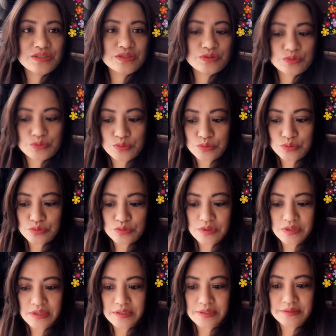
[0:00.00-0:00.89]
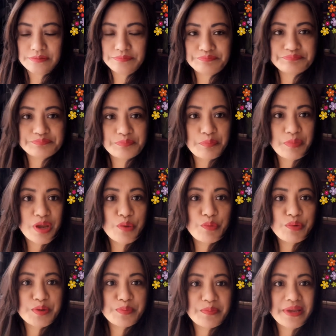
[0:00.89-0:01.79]
to uh, bear
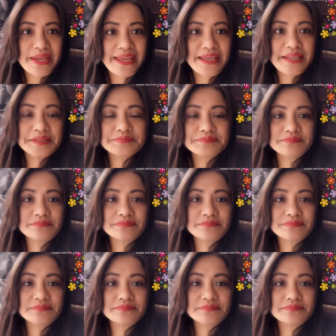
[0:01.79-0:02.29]
with me